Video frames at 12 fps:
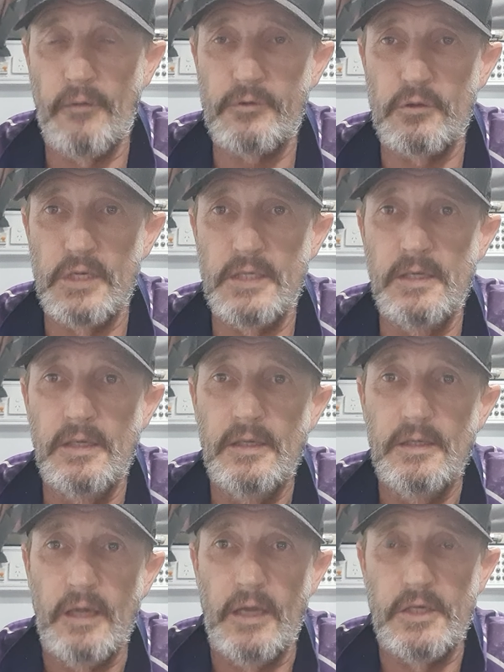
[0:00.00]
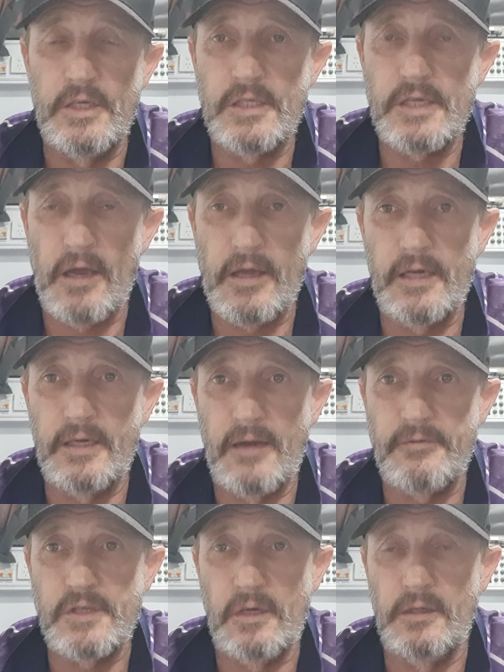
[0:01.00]
off grid and you just don't get
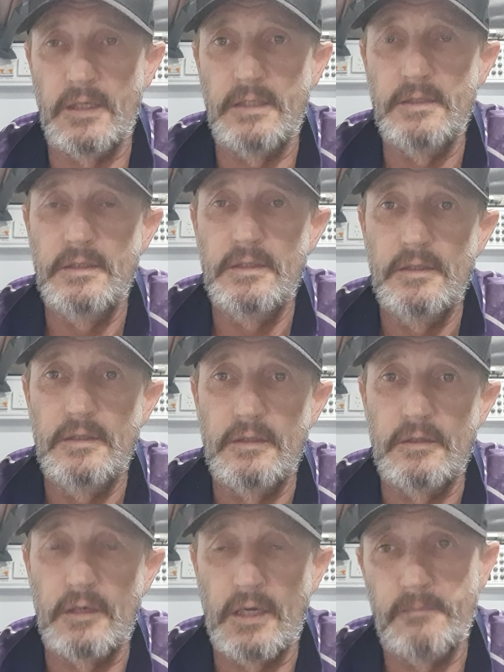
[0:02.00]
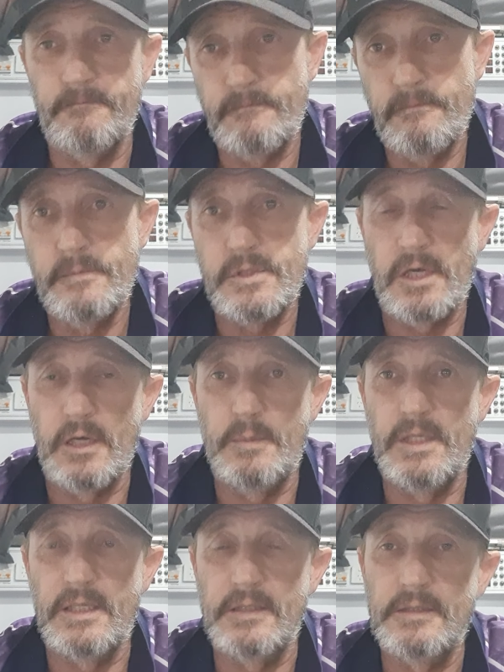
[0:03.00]
enough solar, so
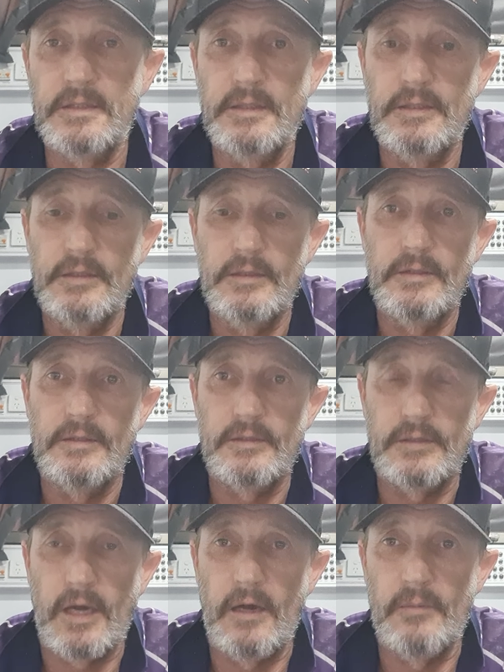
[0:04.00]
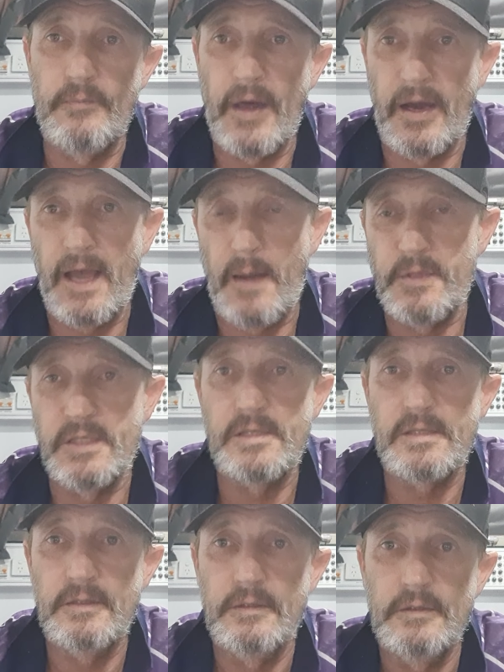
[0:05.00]
be it. So that
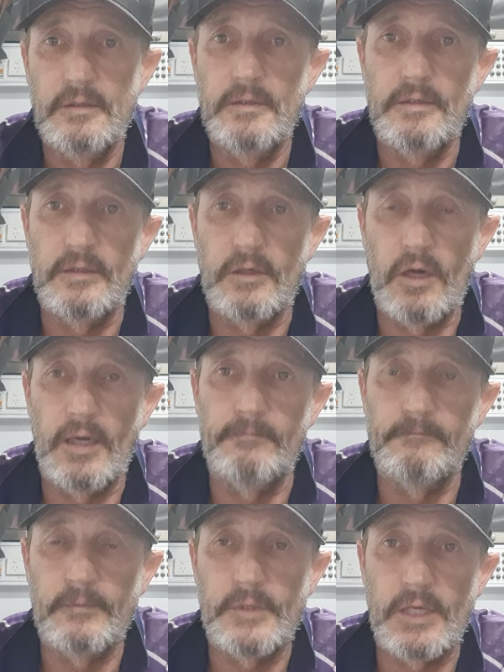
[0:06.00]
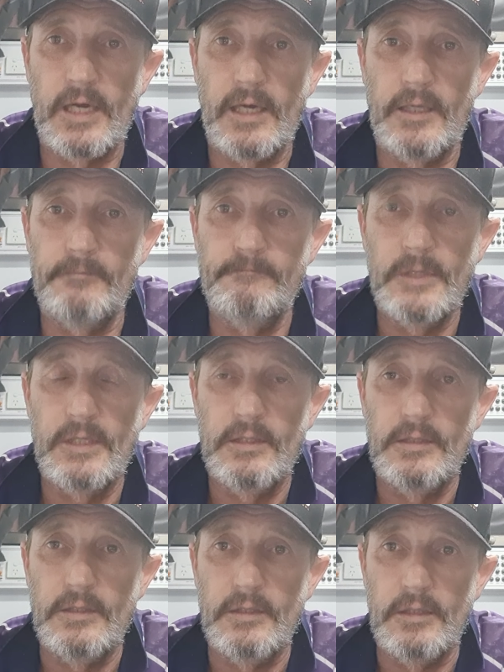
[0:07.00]
happens, so
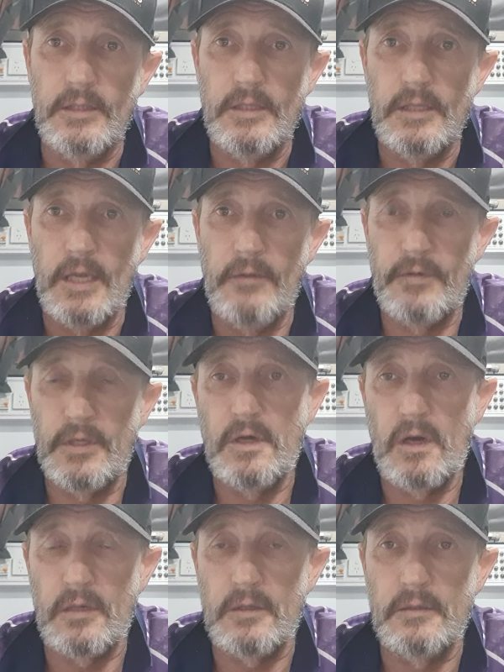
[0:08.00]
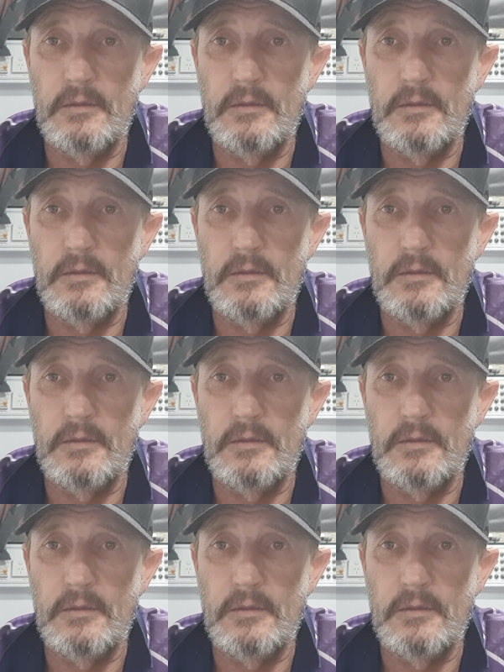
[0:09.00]
if you're not